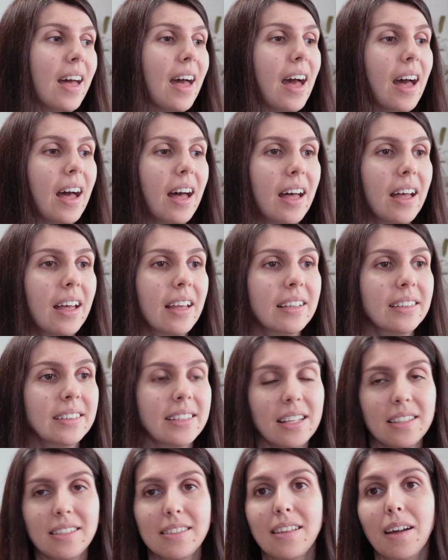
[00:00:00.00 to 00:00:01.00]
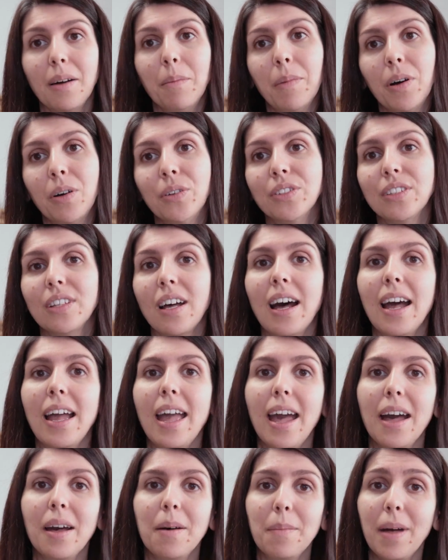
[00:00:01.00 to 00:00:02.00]
and that's the amount
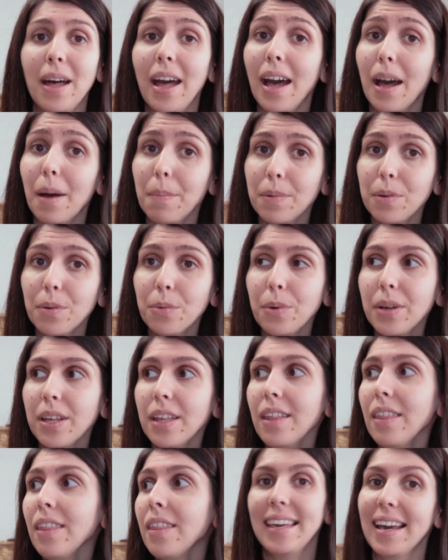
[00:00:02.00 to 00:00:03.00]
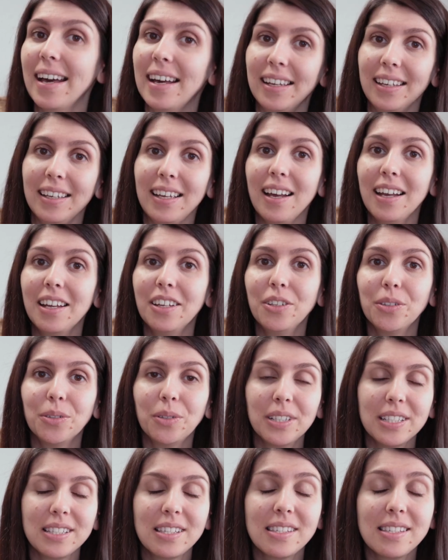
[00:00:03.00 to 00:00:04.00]
I am happy with. Yeah, I
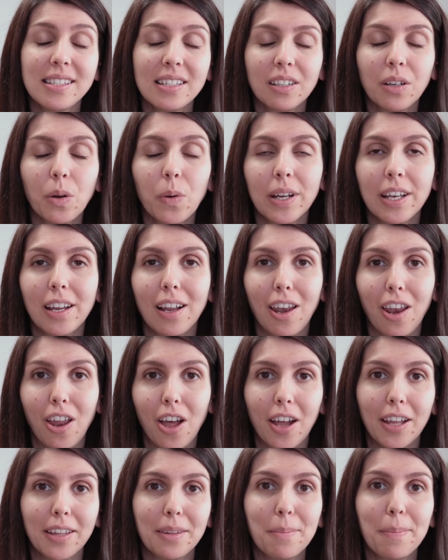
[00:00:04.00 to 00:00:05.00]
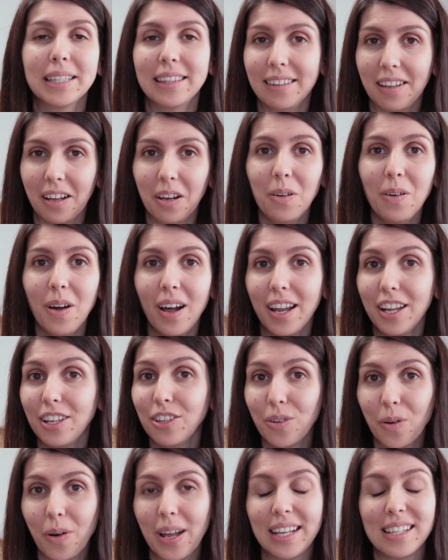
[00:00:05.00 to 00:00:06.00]
know it's still quite a lot, but now I
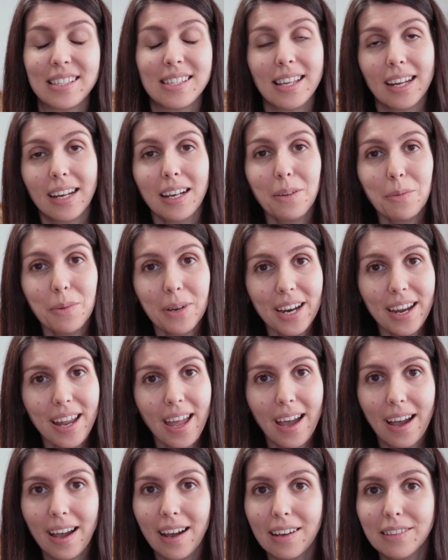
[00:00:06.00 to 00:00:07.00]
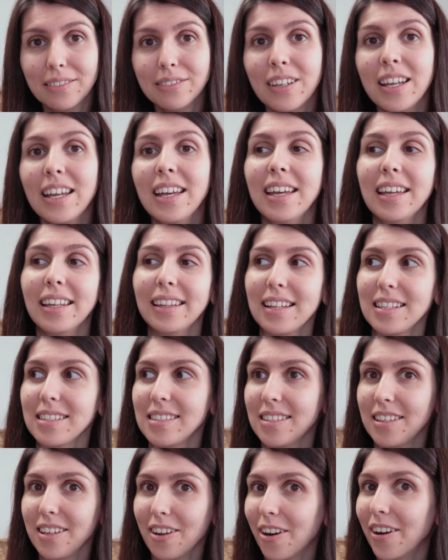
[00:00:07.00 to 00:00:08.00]
know exactly what I have.
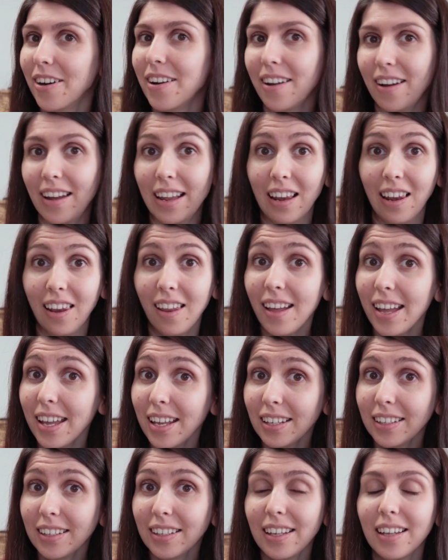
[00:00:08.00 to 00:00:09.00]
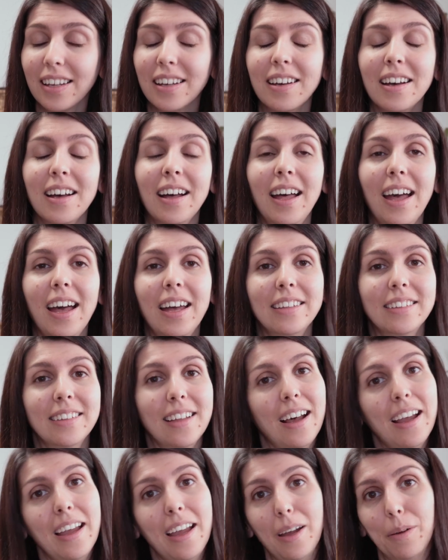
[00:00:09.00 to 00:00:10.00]
That's the yarn I like, and
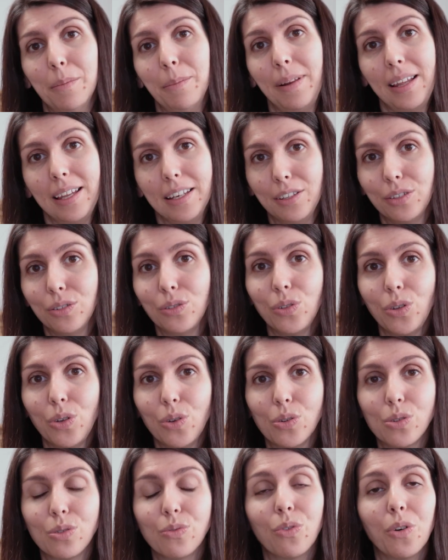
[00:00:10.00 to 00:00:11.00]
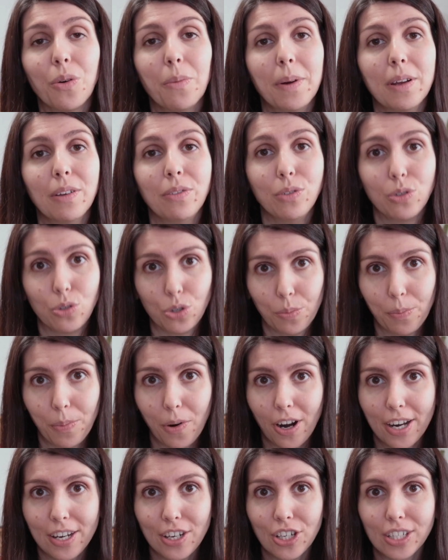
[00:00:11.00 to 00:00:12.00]
I am planning to use for my future
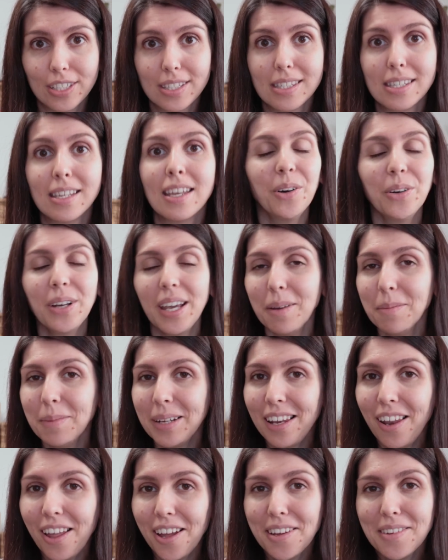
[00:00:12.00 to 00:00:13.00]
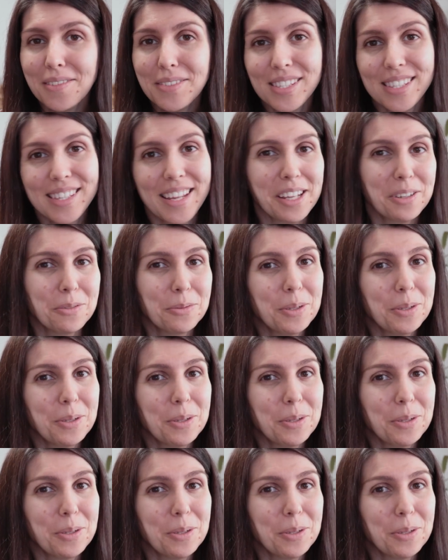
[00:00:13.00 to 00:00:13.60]
projects. Okay, my loves, that